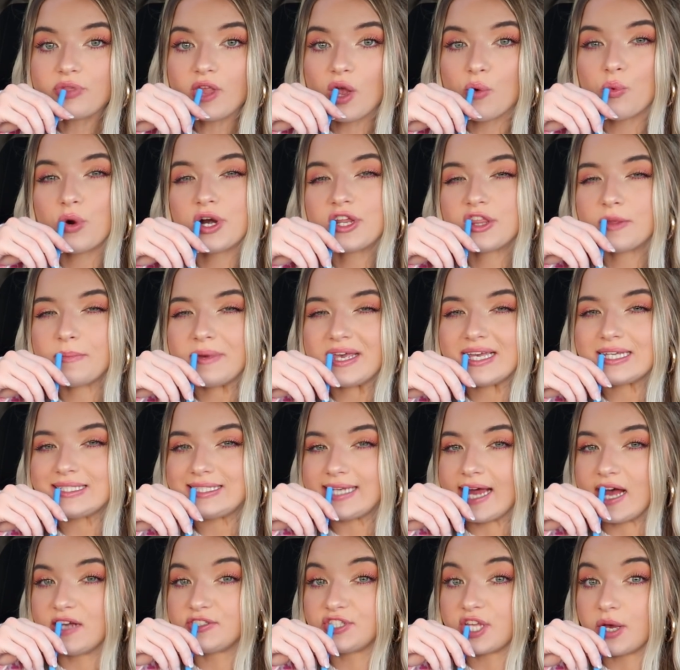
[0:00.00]
one of the
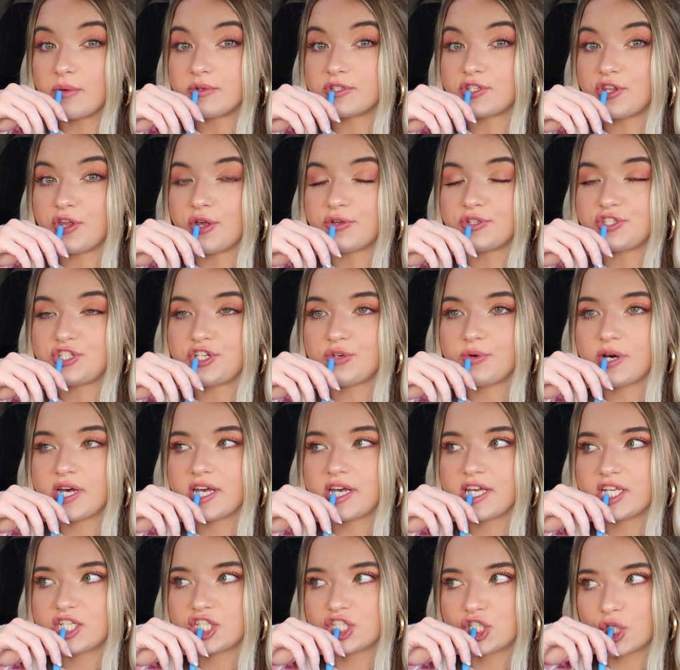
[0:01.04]
biggest towns that was close to
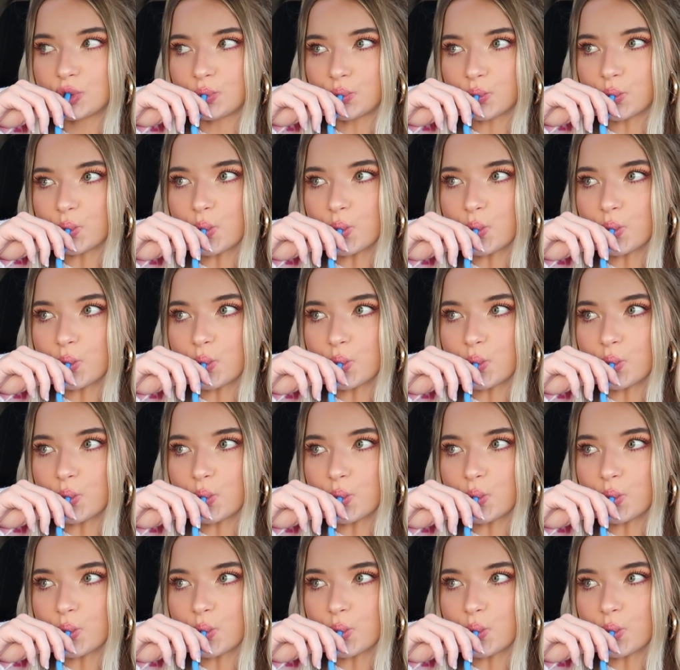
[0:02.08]
us.